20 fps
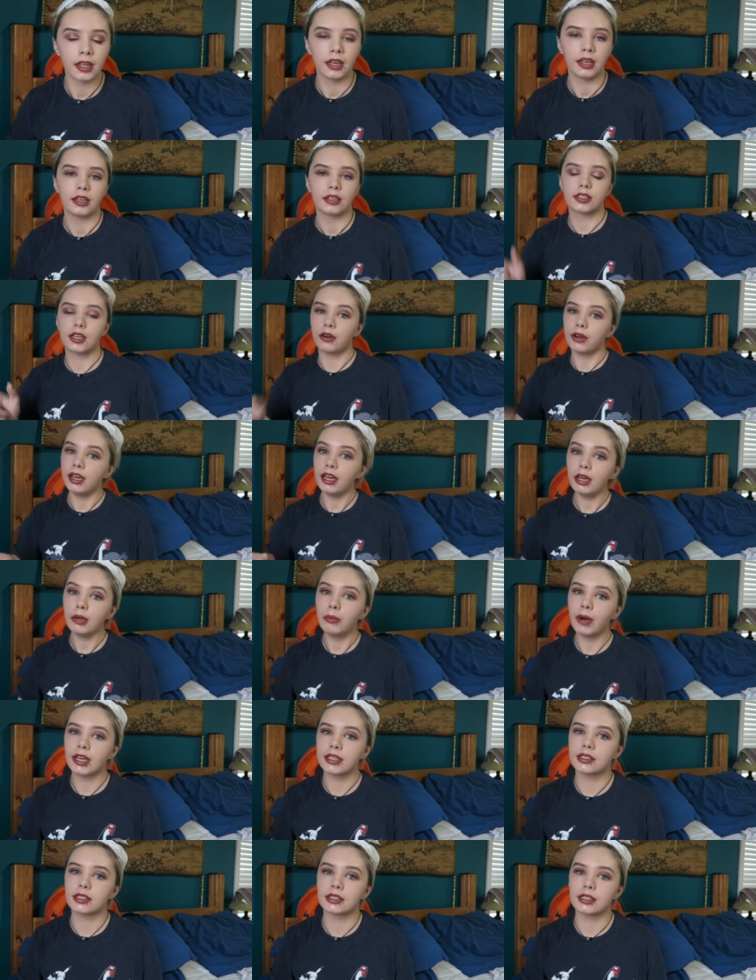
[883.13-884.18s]
So he
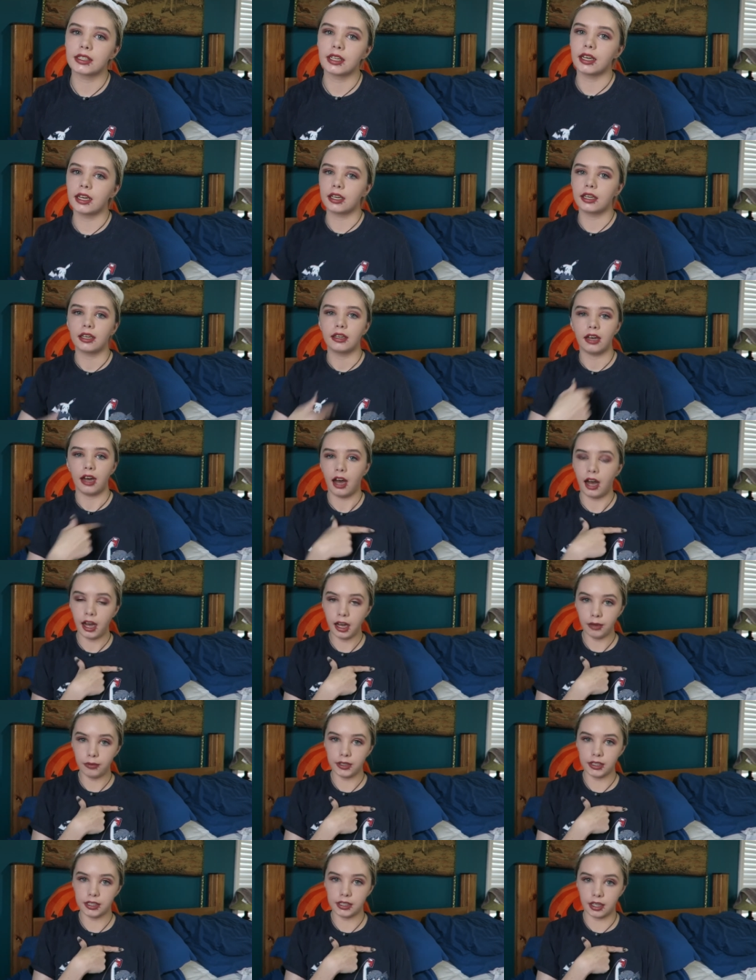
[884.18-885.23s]
wasn't sick. I
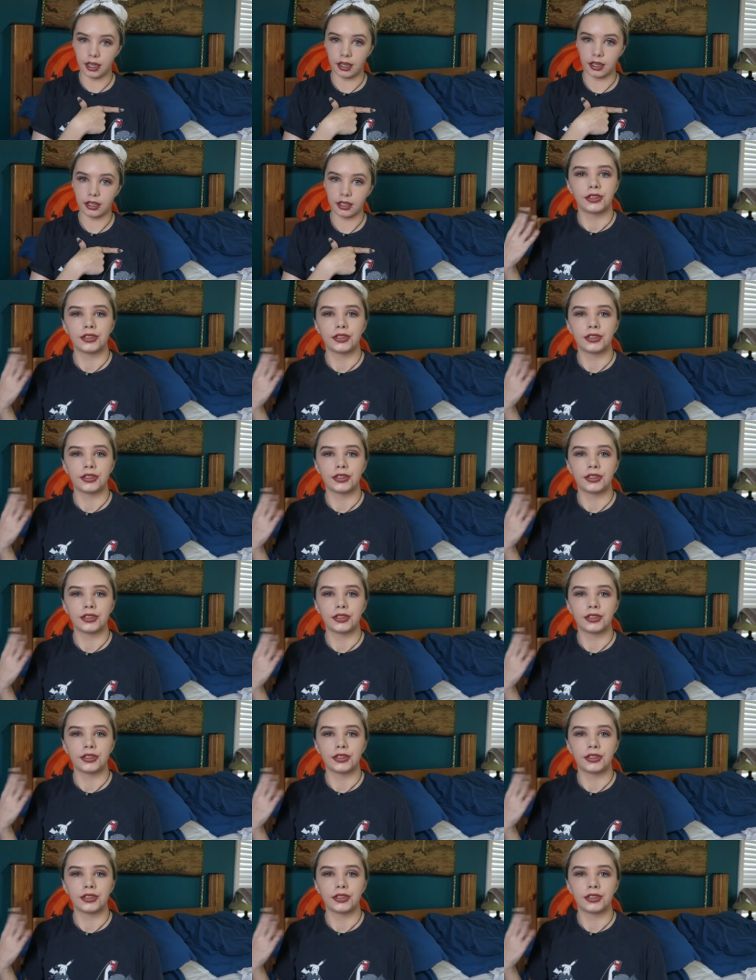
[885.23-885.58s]
was sick.